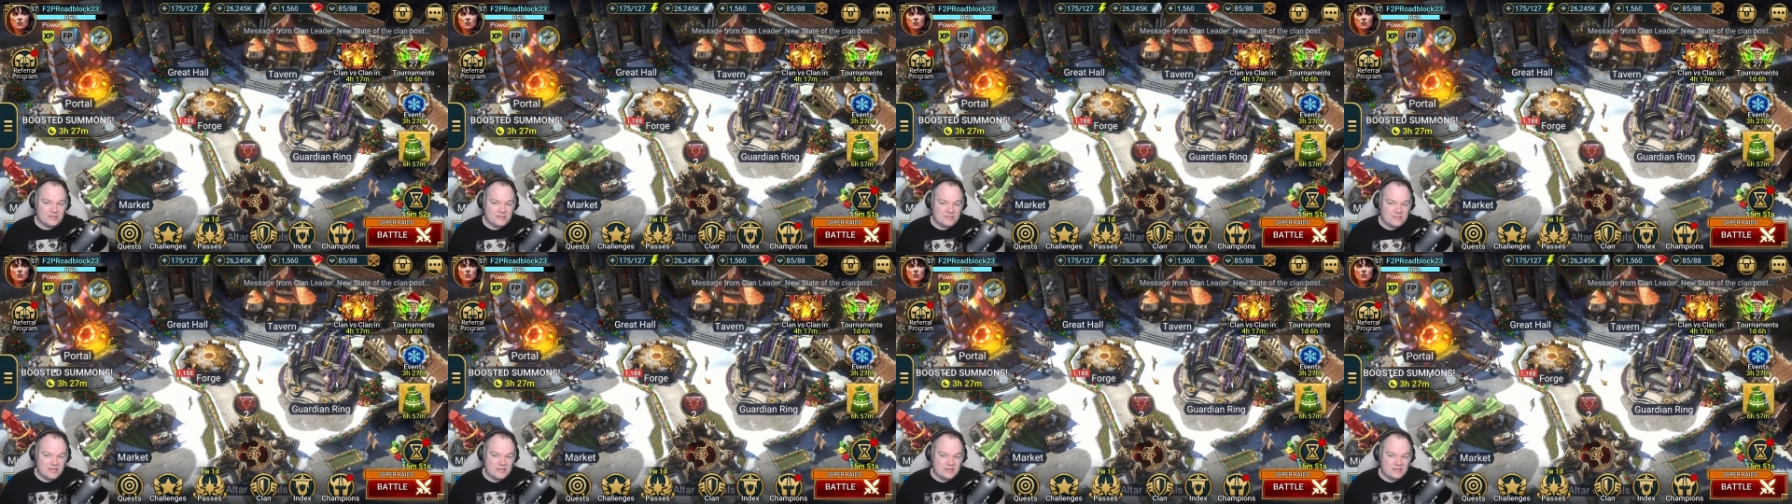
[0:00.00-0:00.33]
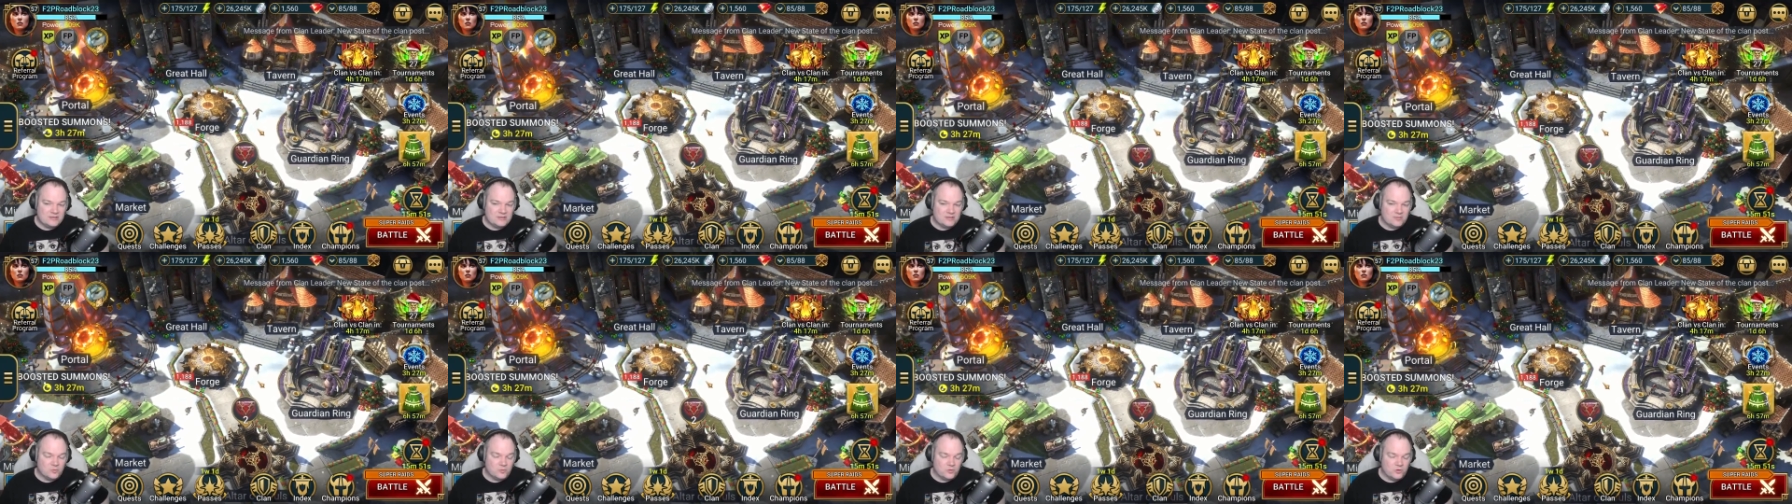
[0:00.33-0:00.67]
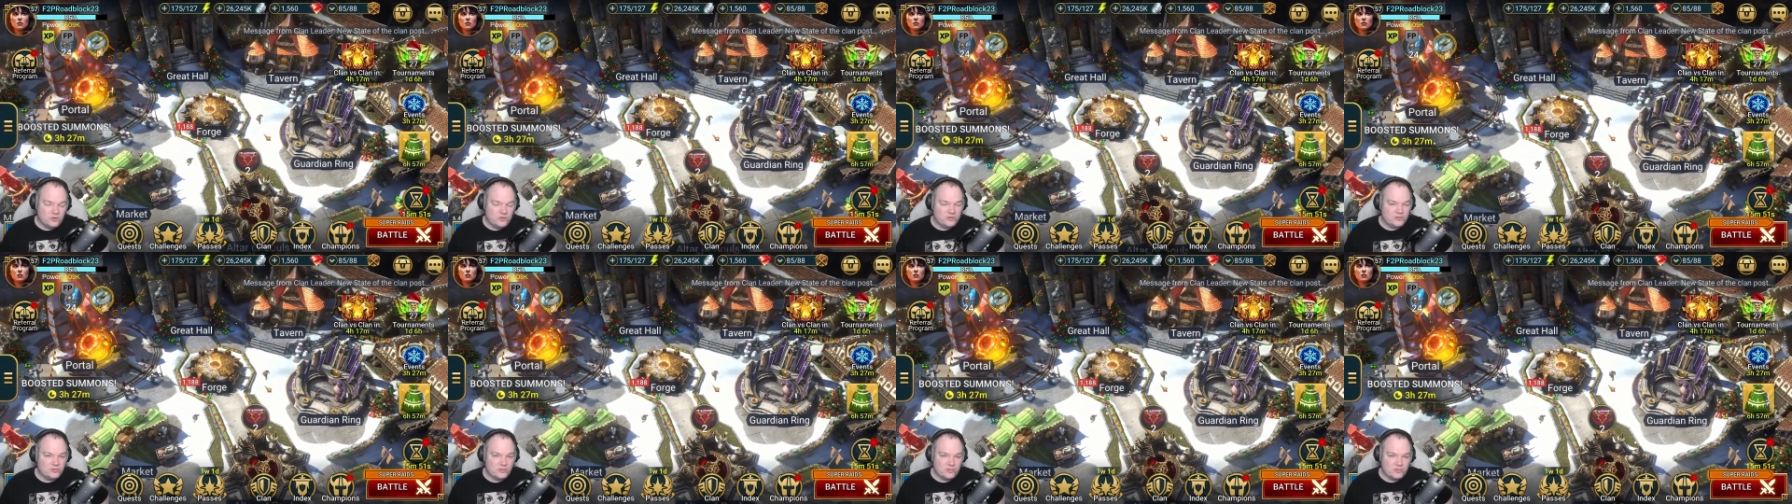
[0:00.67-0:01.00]
to take some
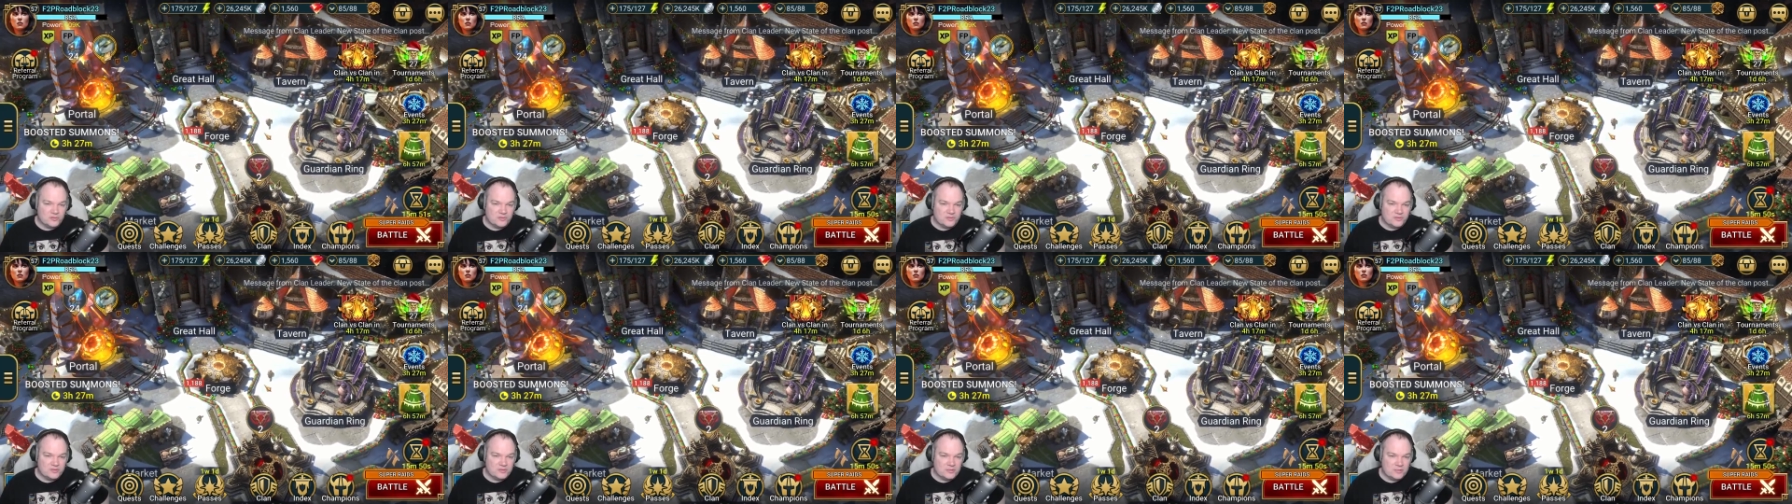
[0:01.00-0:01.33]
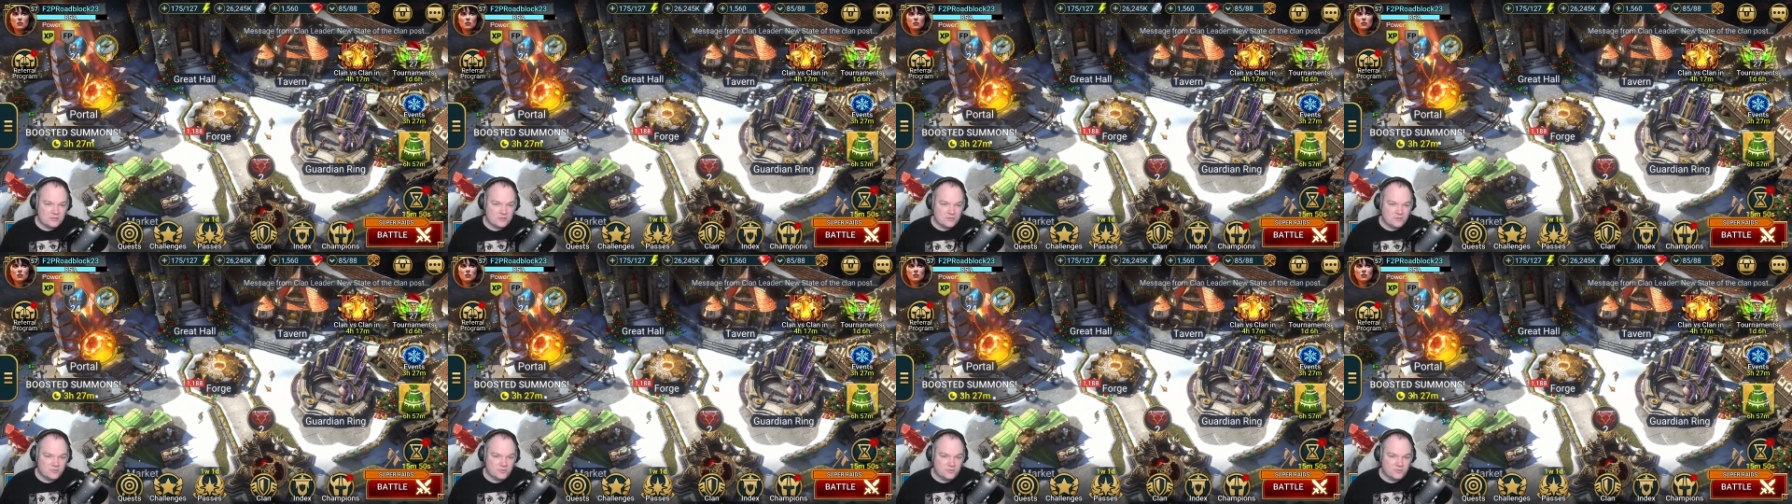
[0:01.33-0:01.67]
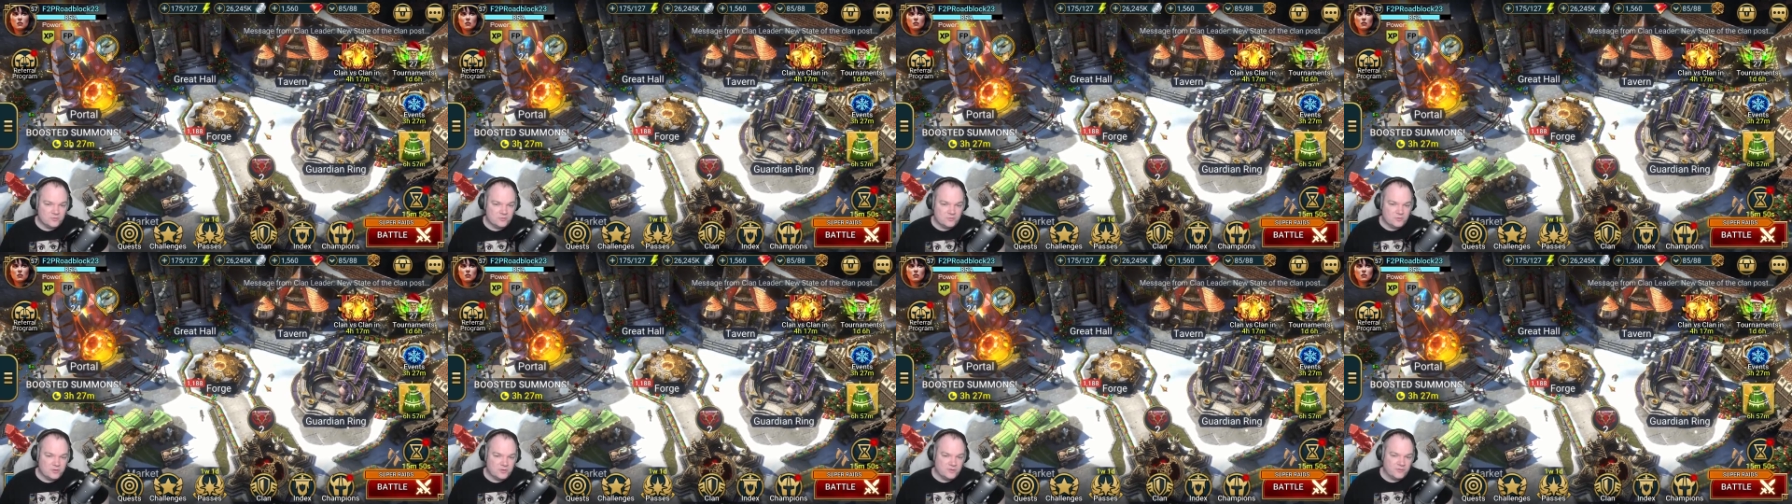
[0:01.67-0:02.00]
resources to go
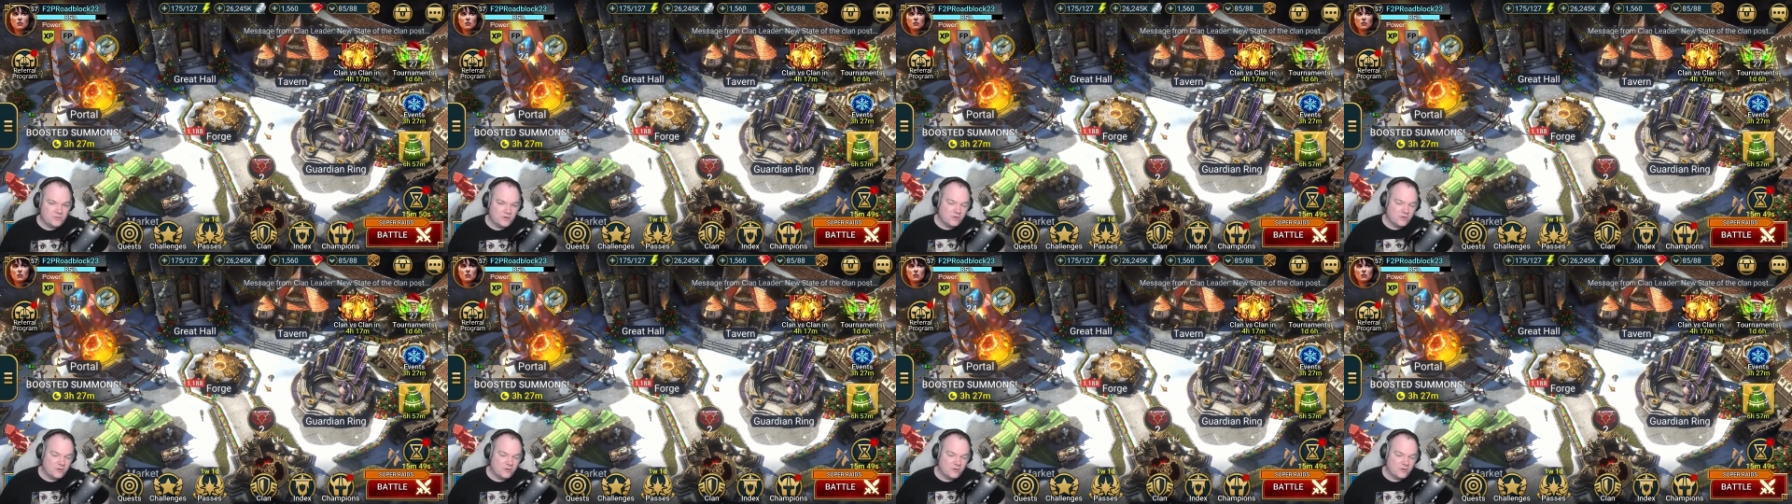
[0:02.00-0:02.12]
through with.